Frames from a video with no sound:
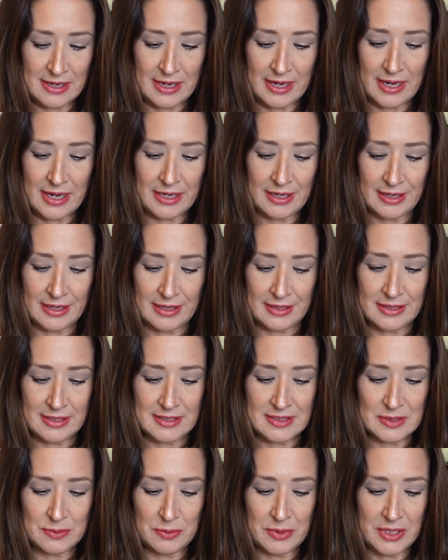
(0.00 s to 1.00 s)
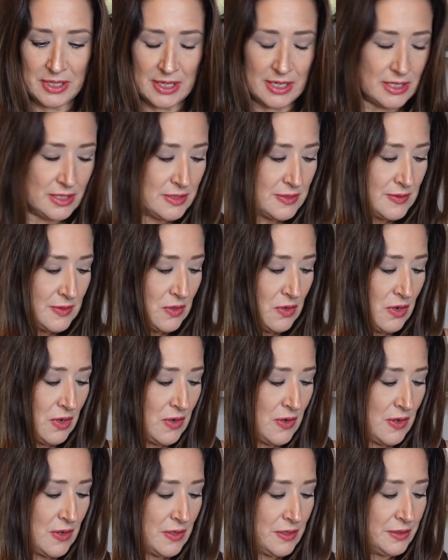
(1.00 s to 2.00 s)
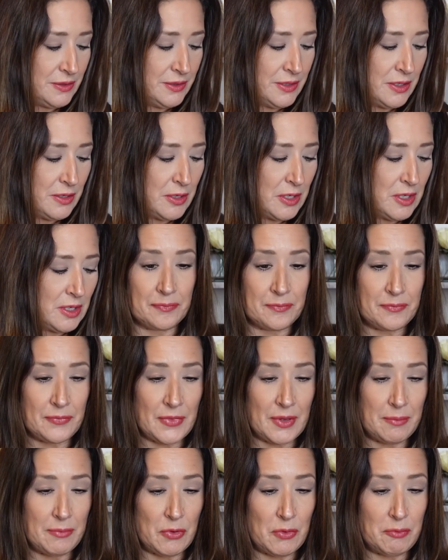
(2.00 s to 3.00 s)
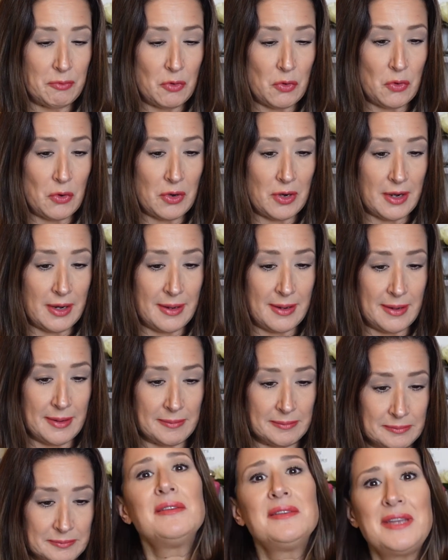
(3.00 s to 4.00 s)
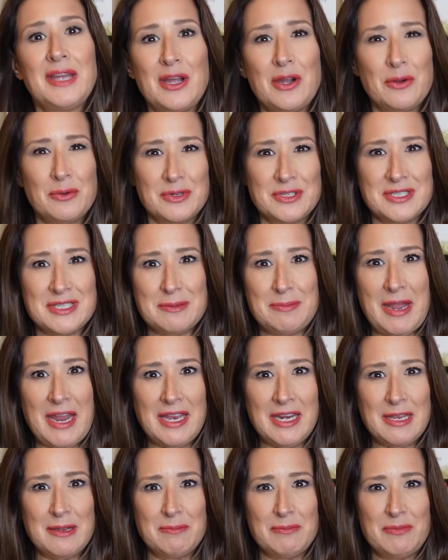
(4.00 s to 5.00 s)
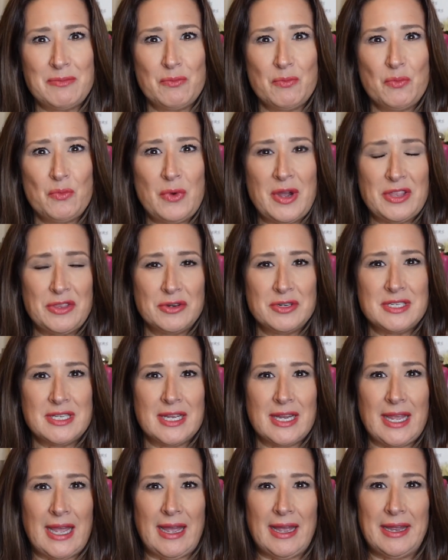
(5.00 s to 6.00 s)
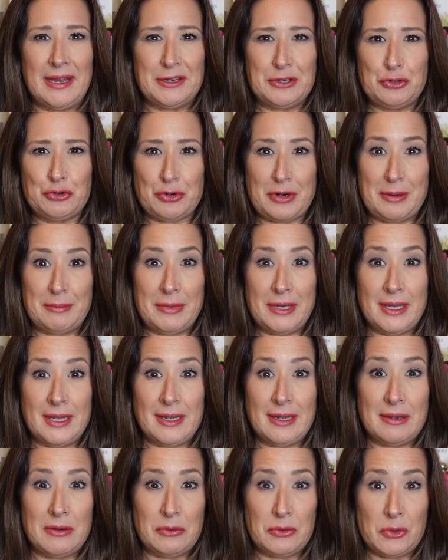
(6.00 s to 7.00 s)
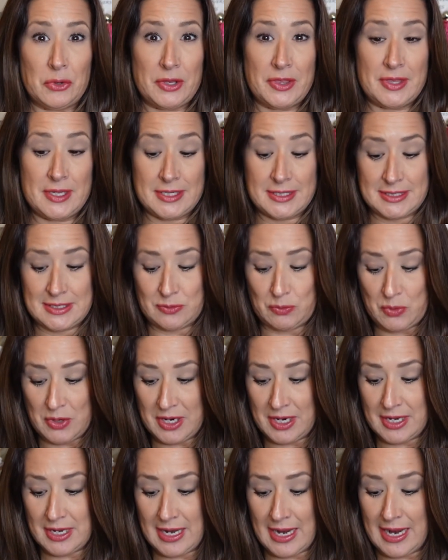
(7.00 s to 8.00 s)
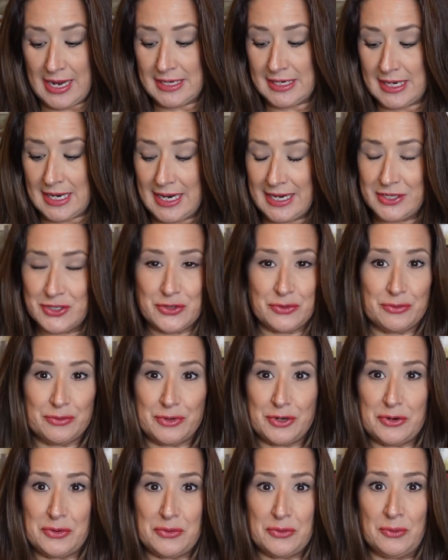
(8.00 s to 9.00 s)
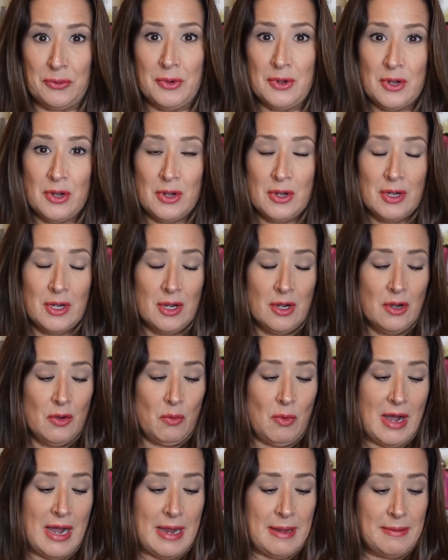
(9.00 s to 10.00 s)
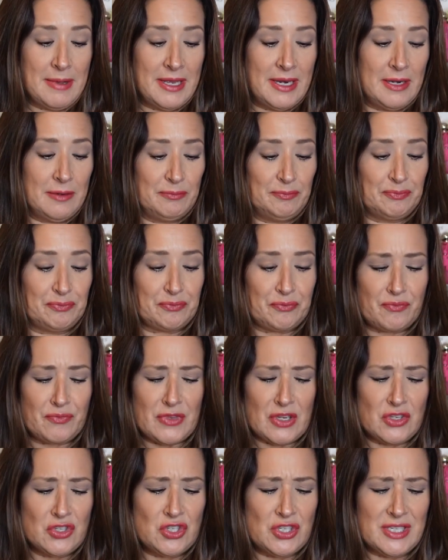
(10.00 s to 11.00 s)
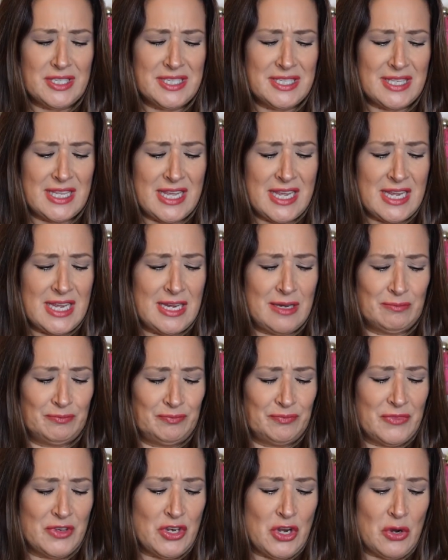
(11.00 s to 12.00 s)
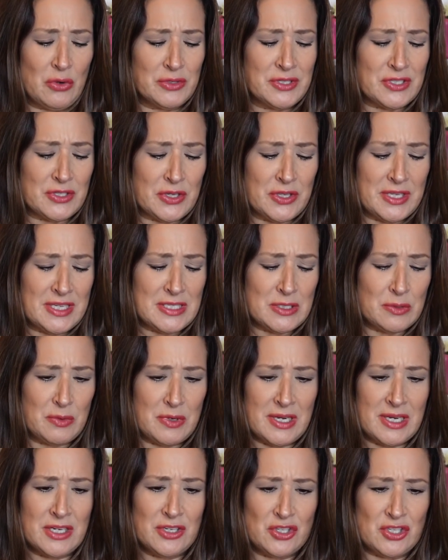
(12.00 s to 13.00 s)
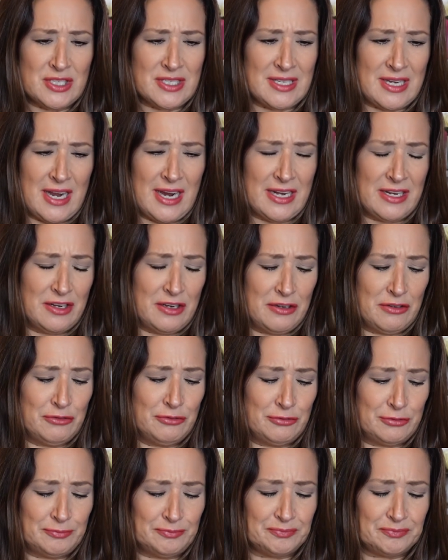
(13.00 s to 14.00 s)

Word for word: And this one is called Porpora. Now I was debating whether to get Andromeda or this one and I don't know why but just the notes on this one just kind of